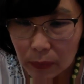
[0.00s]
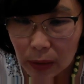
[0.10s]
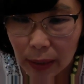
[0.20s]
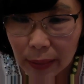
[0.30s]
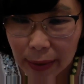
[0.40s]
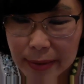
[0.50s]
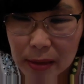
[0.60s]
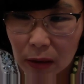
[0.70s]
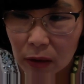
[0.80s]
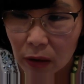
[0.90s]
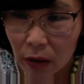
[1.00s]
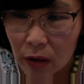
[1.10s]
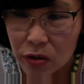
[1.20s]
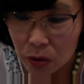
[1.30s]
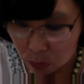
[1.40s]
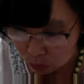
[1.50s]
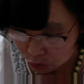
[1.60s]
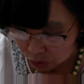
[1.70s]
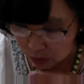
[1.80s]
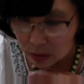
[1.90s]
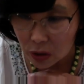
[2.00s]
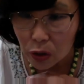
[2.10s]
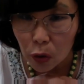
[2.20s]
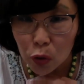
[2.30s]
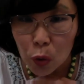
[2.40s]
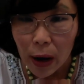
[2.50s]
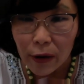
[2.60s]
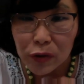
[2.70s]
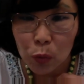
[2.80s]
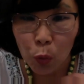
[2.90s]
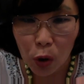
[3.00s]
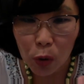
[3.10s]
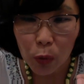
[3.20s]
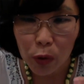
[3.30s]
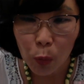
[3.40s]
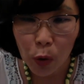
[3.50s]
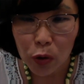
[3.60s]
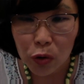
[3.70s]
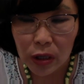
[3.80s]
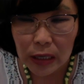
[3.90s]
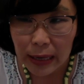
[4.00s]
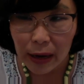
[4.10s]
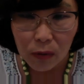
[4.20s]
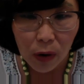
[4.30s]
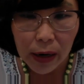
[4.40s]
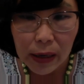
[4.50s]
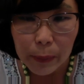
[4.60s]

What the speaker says: And that's a solution. You have to work with what you can get, right?